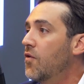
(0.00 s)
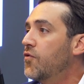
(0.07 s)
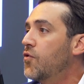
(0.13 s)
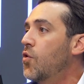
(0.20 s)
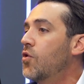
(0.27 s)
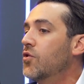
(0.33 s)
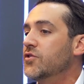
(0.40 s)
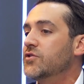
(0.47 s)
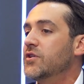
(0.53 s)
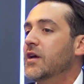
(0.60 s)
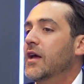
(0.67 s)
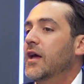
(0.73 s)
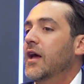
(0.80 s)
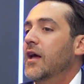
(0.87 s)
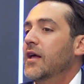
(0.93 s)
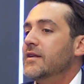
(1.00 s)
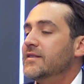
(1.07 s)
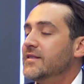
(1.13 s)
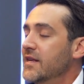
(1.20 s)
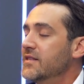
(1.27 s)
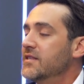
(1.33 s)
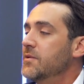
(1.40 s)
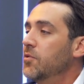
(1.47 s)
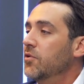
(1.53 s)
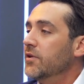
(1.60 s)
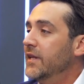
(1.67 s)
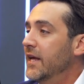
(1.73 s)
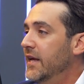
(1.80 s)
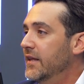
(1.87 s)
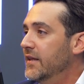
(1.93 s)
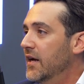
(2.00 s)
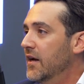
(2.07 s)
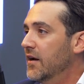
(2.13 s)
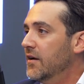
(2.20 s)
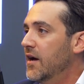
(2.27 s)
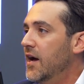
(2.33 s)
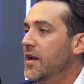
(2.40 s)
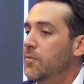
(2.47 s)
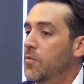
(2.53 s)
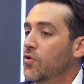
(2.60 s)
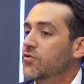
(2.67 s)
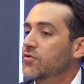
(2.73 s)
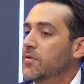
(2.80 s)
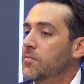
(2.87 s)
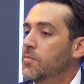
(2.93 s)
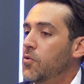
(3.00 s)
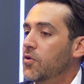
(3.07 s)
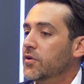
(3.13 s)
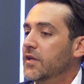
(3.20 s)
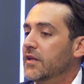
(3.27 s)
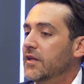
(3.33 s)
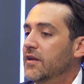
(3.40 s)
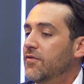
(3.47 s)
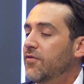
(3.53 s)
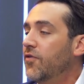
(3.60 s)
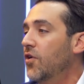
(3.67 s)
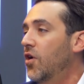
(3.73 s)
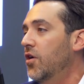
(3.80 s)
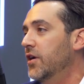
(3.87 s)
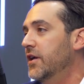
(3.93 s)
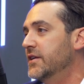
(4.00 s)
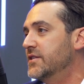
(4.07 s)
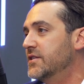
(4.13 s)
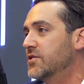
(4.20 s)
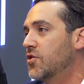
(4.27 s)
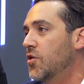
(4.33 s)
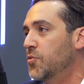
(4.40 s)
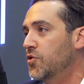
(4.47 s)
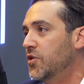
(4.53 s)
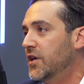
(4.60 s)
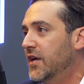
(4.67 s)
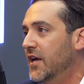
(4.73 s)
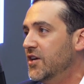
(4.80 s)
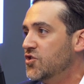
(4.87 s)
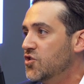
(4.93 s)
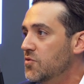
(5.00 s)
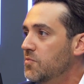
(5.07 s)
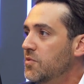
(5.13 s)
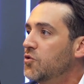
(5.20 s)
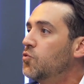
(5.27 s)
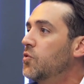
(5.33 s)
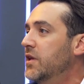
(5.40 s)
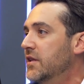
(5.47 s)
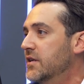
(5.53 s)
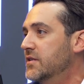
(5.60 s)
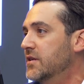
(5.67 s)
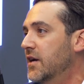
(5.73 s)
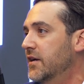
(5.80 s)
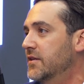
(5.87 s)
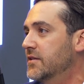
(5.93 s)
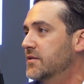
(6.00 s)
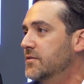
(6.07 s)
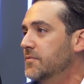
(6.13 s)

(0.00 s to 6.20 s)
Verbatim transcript: of course, sensible data, and most importantly, flawless communication between the sites.